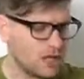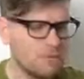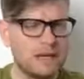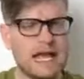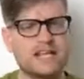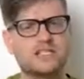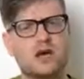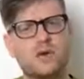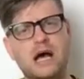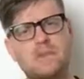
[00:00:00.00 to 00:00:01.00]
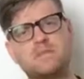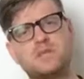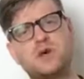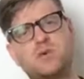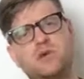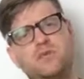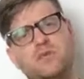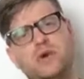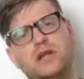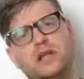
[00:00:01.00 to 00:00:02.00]
but yeah. So we'll
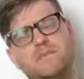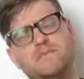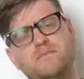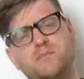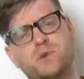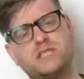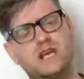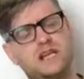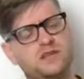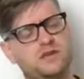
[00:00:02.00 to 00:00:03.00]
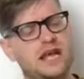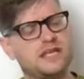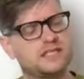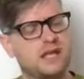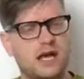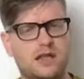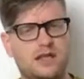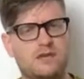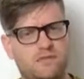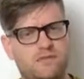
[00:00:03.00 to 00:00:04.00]
certainly do the next
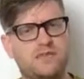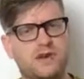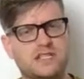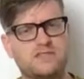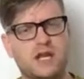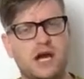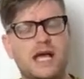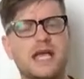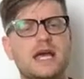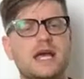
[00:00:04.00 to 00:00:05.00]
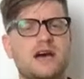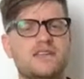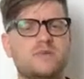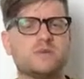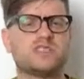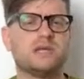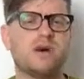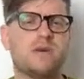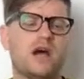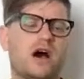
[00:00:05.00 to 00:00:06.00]
for the rest of July, and then we'll see
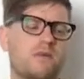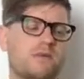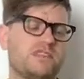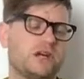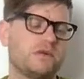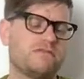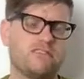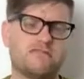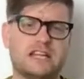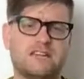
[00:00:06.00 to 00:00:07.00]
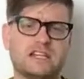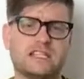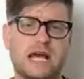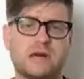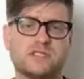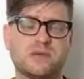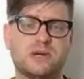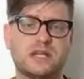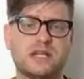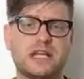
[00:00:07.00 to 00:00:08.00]
where we are. I mean, we've done 15 of these now, so by
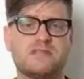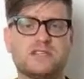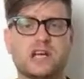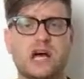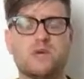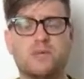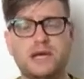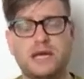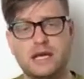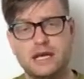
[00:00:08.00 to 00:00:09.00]
the end of July we'll be